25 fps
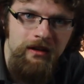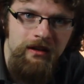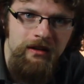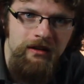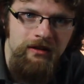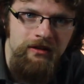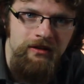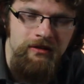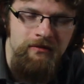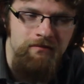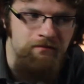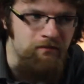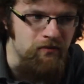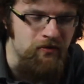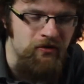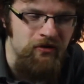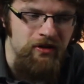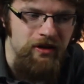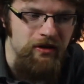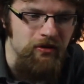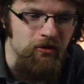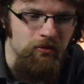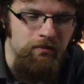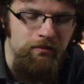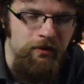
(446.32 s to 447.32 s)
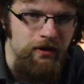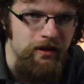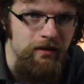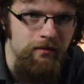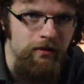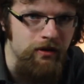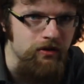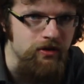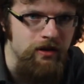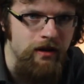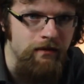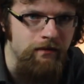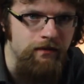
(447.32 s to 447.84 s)
You seal pretty
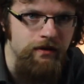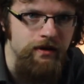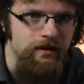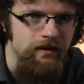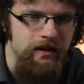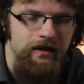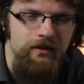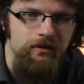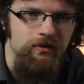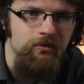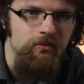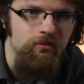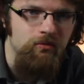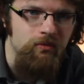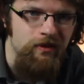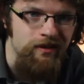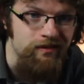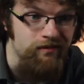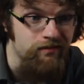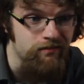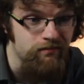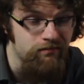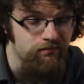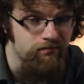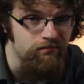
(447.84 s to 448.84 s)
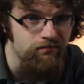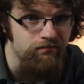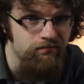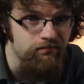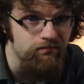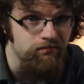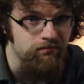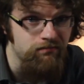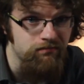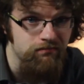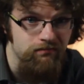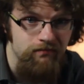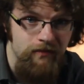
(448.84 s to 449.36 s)
much every deal with
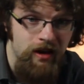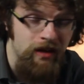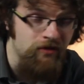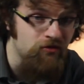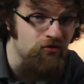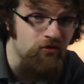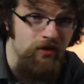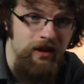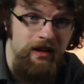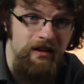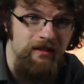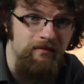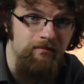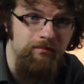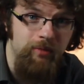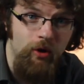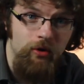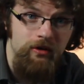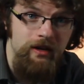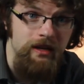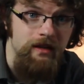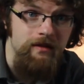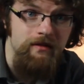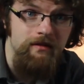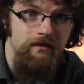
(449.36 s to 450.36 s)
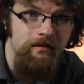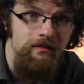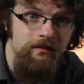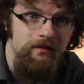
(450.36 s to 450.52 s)
a trade of bodies.